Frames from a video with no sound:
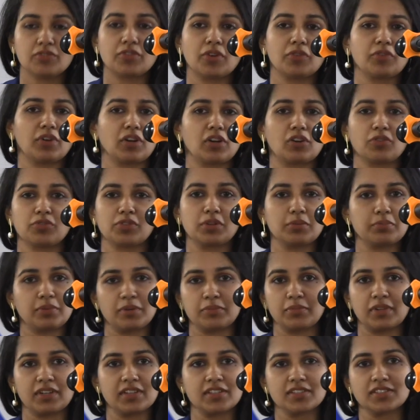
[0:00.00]
from one of the
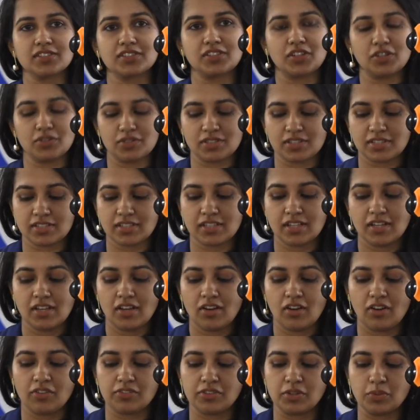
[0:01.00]
premier institutes
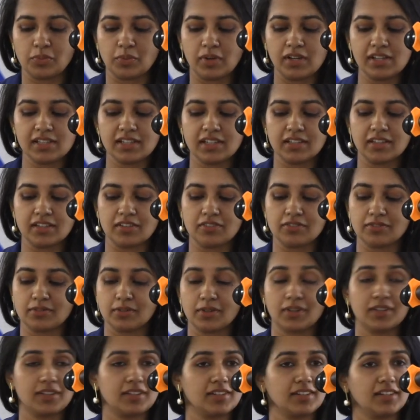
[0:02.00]
of the world, Indian
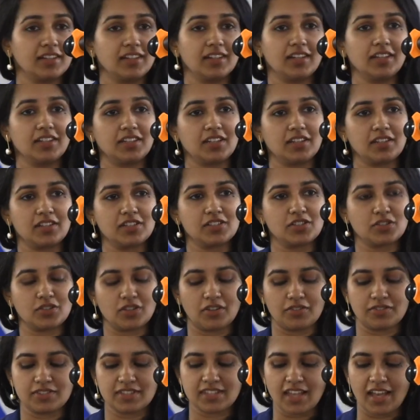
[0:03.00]

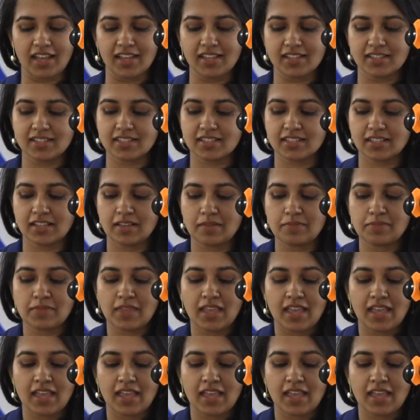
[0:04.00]
Institute of Science.